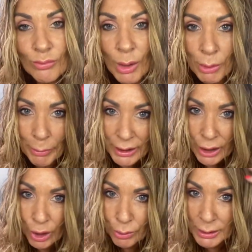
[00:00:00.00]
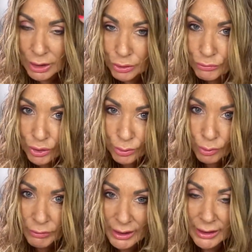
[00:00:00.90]
But by combing it through will
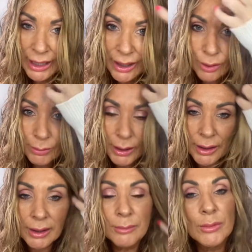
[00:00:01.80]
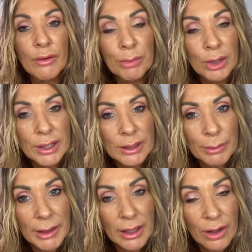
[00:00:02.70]
really help. I've put a little
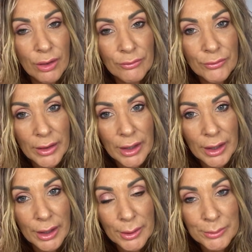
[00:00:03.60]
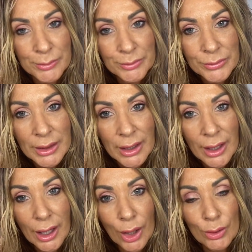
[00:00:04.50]
bit of
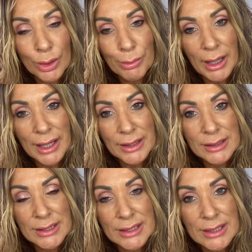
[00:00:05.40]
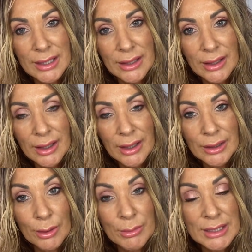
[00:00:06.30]
polaplex
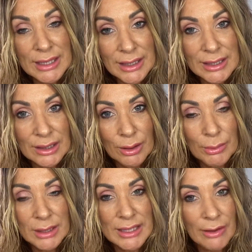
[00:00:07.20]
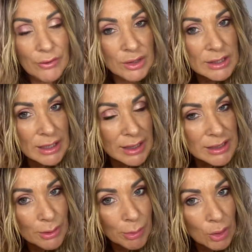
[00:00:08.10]
number 6 and number 7, so that's
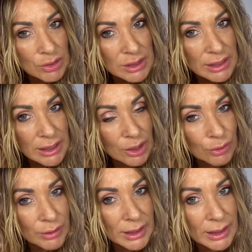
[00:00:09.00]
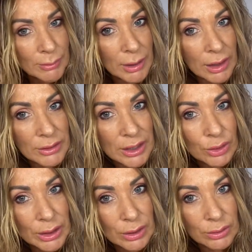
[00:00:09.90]
the bonding cream and the
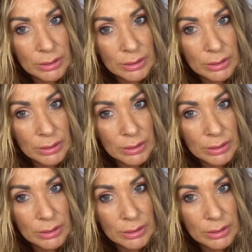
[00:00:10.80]
oil.